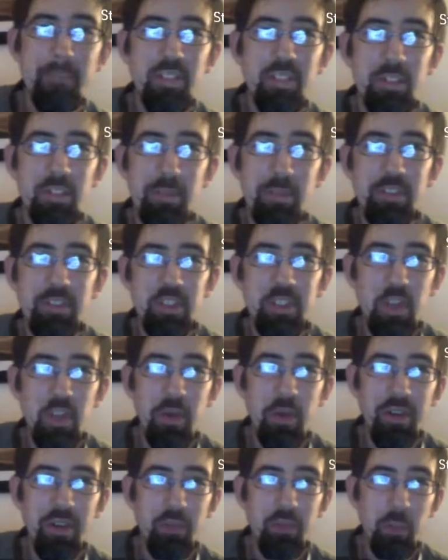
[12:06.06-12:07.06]
Some of us
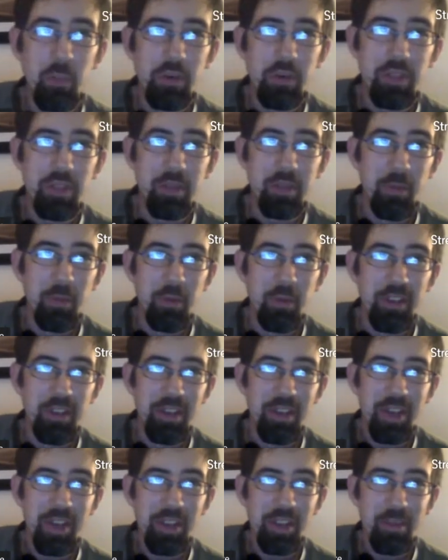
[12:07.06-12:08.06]
don't have to work in the
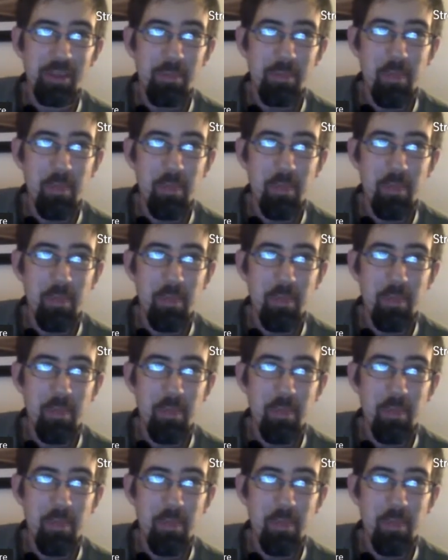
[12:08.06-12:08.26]
morning, Nick.